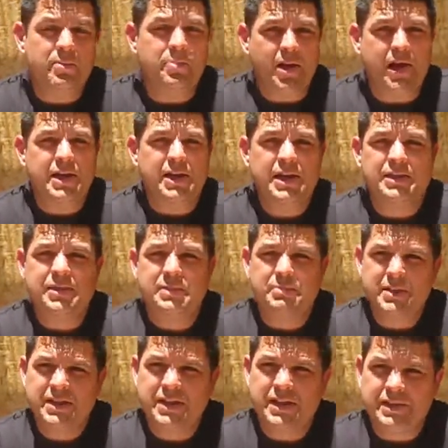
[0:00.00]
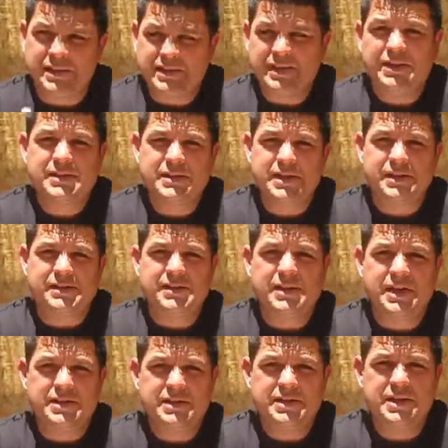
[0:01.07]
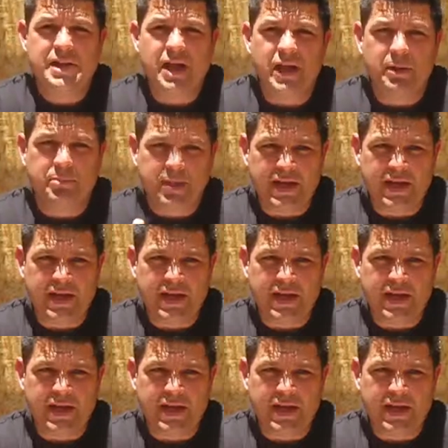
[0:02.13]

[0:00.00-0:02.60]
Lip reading: but in the 60s,